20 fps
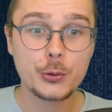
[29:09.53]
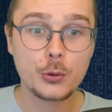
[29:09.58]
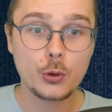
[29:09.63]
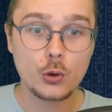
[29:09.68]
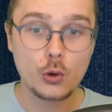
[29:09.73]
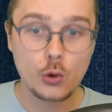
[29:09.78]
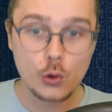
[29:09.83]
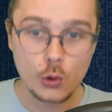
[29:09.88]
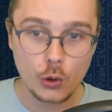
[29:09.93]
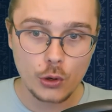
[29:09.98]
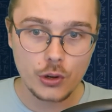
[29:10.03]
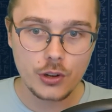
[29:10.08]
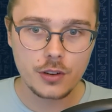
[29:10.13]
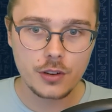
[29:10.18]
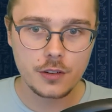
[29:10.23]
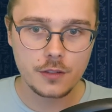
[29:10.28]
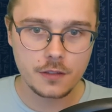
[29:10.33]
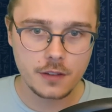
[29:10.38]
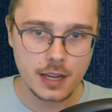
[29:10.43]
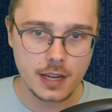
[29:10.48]
good
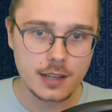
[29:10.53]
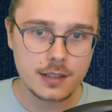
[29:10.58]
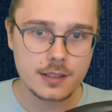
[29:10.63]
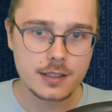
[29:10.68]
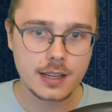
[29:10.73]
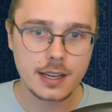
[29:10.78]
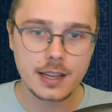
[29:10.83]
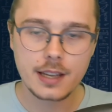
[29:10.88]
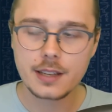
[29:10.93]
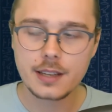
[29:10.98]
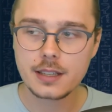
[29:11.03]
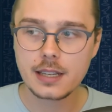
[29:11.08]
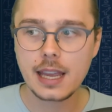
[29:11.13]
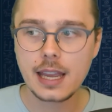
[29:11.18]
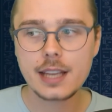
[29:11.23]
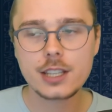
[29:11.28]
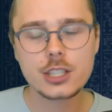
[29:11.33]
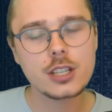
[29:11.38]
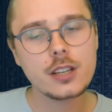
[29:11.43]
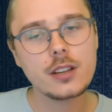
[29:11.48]
effect, and
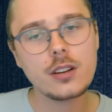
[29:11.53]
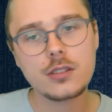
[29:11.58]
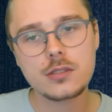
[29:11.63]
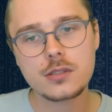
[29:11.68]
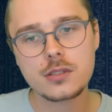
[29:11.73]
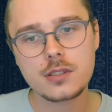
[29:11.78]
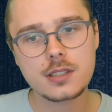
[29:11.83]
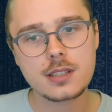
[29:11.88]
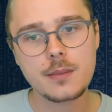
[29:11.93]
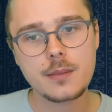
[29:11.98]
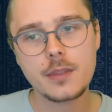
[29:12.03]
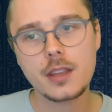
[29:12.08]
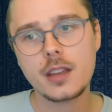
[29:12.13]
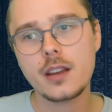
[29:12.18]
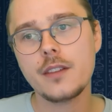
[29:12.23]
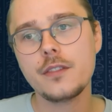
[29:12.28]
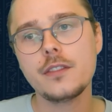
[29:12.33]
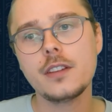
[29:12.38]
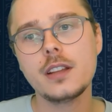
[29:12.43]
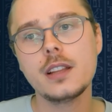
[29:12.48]
actually also something
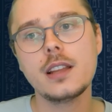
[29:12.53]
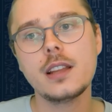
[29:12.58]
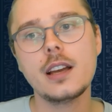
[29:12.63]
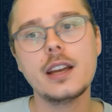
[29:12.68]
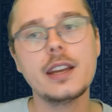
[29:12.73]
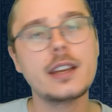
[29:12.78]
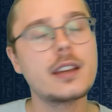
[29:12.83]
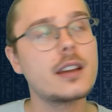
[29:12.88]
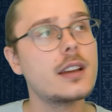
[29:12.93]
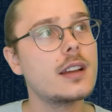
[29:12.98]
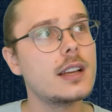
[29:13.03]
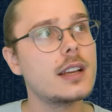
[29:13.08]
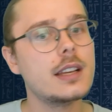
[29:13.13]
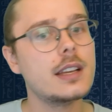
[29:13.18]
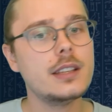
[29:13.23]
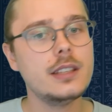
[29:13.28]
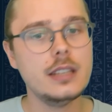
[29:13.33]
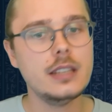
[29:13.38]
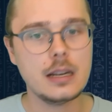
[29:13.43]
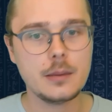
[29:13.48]
I feel like
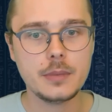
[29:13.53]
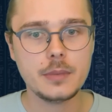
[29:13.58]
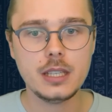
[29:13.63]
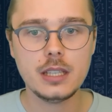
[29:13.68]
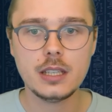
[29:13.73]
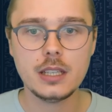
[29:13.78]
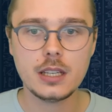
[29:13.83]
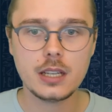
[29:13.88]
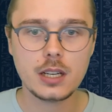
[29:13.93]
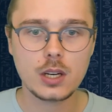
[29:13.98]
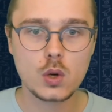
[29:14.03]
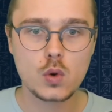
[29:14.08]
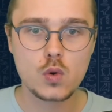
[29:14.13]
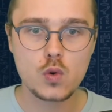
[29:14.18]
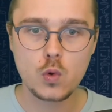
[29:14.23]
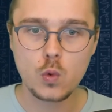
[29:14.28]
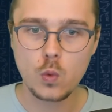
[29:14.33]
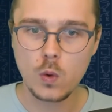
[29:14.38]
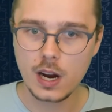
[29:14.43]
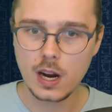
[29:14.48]
Yummy
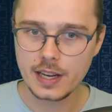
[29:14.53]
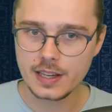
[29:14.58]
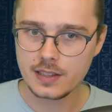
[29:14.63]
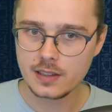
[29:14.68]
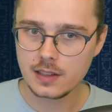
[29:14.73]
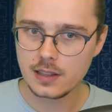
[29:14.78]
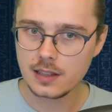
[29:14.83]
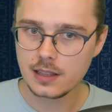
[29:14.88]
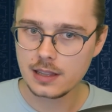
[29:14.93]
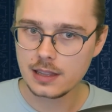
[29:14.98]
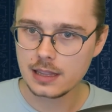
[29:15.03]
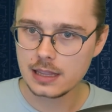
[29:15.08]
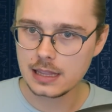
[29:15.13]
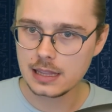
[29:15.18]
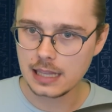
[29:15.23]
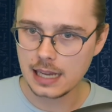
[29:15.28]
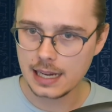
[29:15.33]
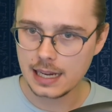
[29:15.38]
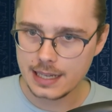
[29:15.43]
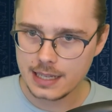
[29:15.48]
quite
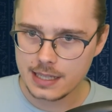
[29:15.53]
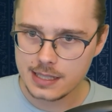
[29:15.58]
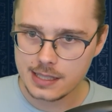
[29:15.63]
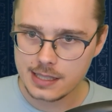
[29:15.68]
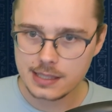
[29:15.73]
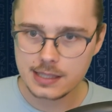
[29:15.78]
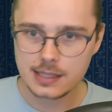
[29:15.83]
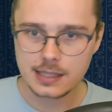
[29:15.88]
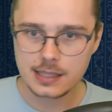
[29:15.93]
likes.